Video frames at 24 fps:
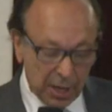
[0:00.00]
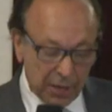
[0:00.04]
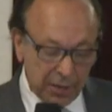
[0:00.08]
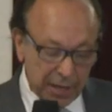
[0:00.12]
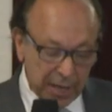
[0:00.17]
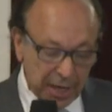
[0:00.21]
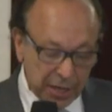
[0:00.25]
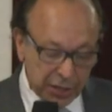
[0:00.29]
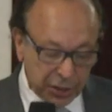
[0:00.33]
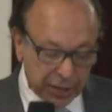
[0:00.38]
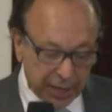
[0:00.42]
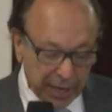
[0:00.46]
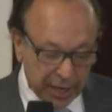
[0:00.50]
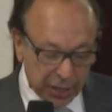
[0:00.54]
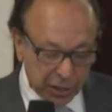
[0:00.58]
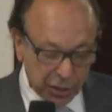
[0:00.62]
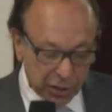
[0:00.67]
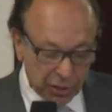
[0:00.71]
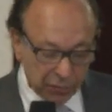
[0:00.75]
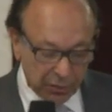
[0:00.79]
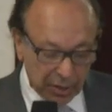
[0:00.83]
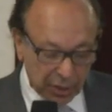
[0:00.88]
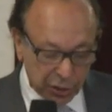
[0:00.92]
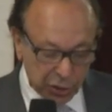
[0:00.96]
The
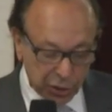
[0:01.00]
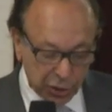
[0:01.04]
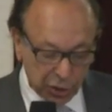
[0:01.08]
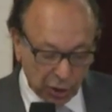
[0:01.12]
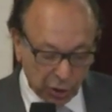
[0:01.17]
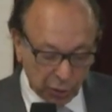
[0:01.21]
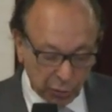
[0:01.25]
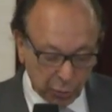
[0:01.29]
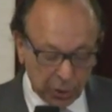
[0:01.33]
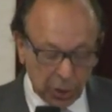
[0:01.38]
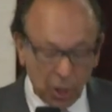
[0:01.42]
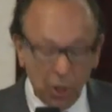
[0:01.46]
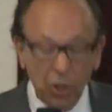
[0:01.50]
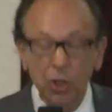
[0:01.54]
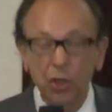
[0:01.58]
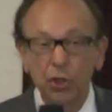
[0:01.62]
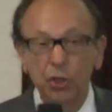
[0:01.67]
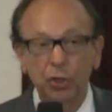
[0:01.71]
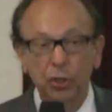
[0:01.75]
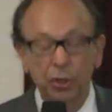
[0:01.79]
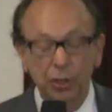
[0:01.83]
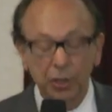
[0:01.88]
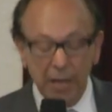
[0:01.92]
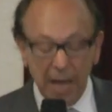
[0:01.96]
education of our children
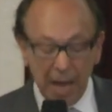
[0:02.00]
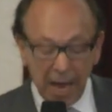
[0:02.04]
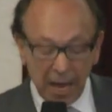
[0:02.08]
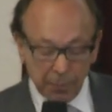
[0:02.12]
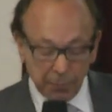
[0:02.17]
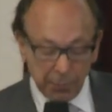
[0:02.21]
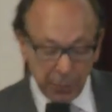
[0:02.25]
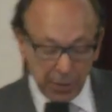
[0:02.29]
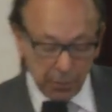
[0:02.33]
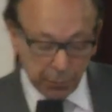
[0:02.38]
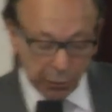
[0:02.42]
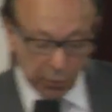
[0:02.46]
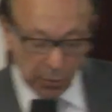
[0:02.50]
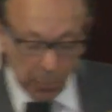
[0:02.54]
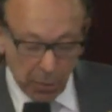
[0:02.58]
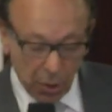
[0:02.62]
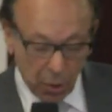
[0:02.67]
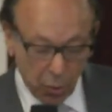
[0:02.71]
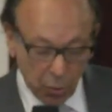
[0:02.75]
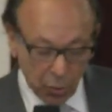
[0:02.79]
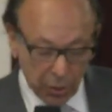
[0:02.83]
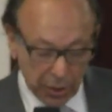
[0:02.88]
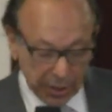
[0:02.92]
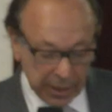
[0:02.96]
should not be
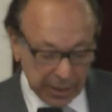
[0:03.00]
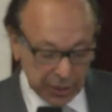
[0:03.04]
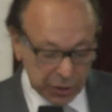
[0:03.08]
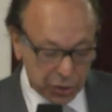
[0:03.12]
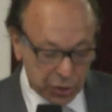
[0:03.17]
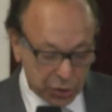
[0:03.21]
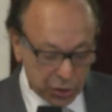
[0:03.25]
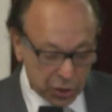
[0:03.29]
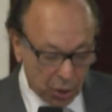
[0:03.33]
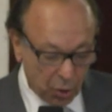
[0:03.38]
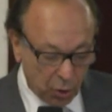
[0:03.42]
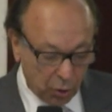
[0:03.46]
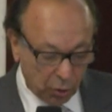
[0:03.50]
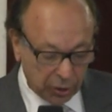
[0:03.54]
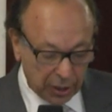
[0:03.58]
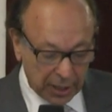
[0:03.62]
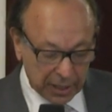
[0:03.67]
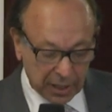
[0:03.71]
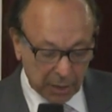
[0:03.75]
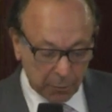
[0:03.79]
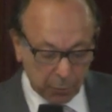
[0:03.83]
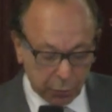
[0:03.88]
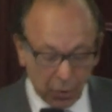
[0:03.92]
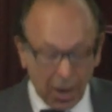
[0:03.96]
promoted and sold
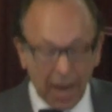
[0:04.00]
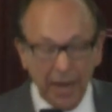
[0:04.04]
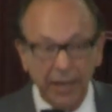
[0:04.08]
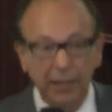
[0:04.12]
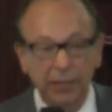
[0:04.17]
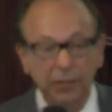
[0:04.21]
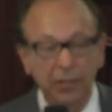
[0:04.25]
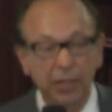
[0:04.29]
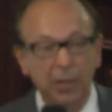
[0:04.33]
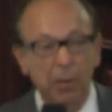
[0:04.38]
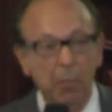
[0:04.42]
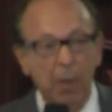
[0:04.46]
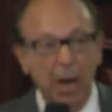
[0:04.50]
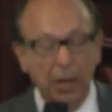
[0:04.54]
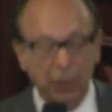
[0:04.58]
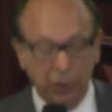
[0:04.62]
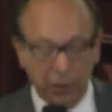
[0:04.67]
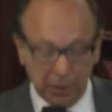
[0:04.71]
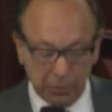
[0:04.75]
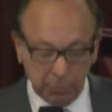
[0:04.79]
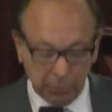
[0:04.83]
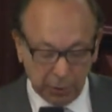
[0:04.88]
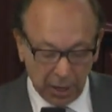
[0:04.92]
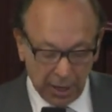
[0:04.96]
like a product in a
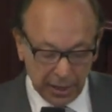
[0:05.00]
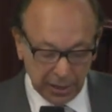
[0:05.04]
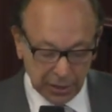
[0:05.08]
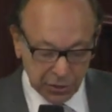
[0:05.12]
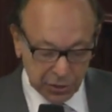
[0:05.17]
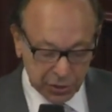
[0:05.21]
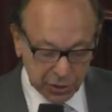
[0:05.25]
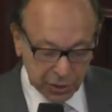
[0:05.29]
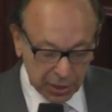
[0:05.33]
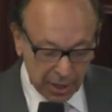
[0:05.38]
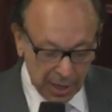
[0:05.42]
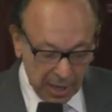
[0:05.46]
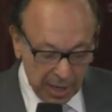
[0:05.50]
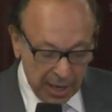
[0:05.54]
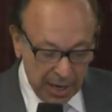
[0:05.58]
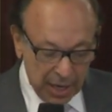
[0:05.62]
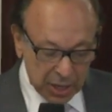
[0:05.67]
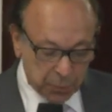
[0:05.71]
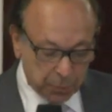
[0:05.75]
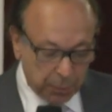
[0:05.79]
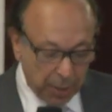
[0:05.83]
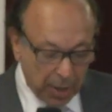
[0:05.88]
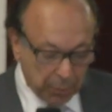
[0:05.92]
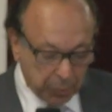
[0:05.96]
marketplace.
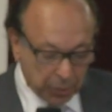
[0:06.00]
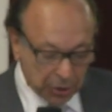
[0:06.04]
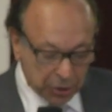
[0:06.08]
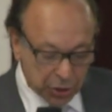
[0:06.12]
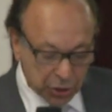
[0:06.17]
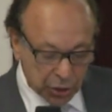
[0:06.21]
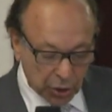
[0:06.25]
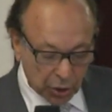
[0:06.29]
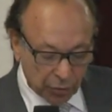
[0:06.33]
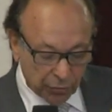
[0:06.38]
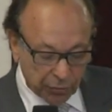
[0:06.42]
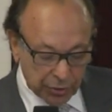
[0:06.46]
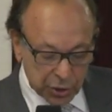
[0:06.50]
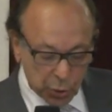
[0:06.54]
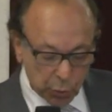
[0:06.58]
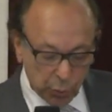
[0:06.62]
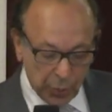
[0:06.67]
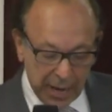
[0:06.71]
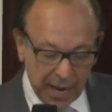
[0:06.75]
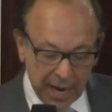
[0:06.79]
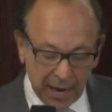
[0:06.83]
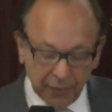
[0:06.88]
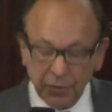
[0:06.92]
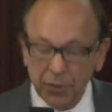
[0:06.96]
As public servants,
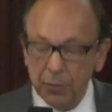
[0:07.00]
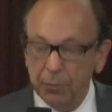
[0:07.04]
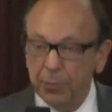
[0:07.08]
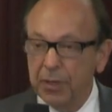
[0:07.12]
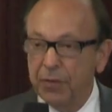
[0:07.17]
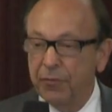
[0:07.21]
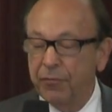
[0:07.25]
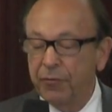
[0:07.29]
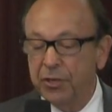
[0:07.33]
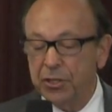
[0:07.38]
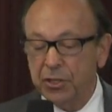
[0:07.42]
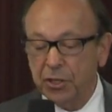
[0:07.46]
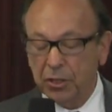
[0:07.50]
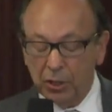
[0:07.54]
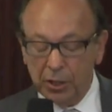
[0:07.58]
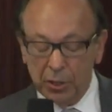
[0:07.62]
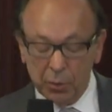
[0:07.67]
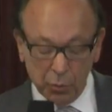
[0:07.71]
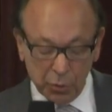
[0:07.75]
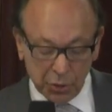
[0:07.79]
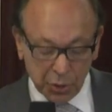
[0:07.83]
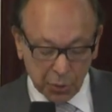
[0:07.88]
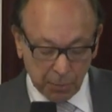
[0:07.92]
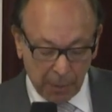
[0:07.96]
we have to be
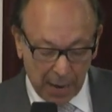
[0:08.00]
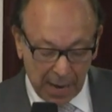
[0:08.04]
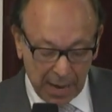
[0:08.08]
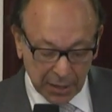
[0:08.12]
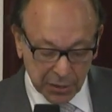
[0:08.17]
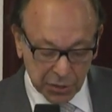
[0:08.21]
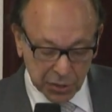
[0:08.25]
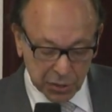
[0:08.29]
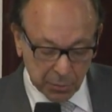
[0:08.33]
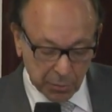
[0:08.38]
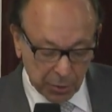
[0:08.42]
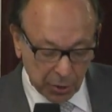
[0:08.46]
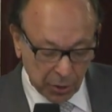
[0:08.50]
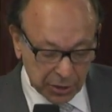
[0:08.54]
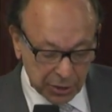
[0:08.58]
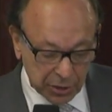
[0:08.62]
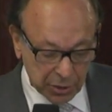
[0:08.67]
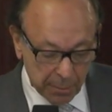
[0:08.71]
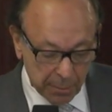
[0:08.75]
fiscally responsible and